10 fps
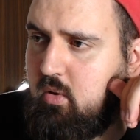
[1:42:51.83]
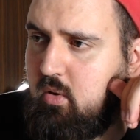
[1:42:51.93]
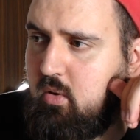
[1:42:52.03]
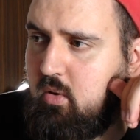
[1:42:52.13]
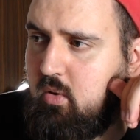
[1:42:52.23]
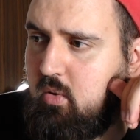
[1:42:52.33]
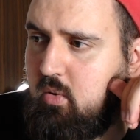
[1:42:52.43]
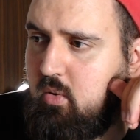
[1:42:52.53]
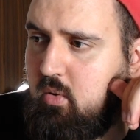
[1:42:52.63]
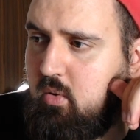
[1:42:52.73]

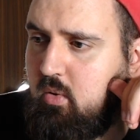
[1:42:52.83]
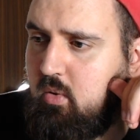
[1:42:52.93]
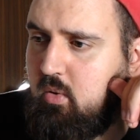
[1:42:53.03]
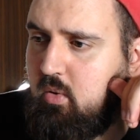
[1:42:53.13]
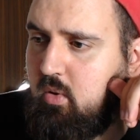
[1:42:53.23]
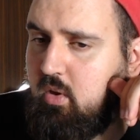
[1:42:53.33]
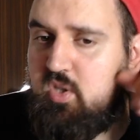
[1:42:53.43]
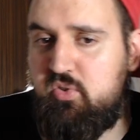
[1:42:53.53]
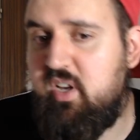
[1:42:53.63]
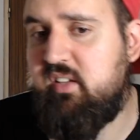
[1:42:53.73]
uh, a
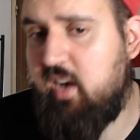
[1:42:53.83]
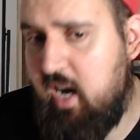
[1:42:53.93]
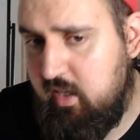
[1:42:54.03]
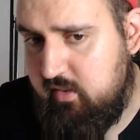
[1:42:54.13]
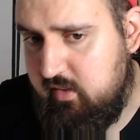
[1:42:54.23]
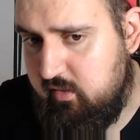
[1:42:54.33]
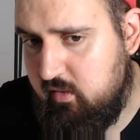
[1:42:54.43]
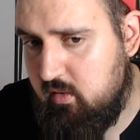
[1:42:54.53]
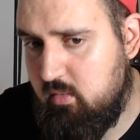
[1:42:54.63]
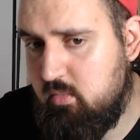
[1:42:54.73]
great
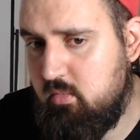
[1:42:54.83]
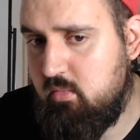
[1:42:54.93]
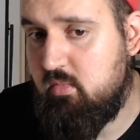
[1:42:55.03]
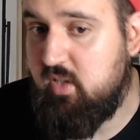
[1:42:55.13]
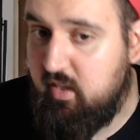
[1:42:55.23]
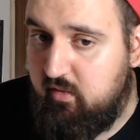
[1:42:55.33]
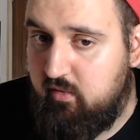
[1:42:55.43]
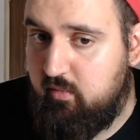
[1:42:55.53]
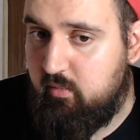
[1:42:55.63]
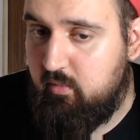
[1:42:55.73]
artist? Yes.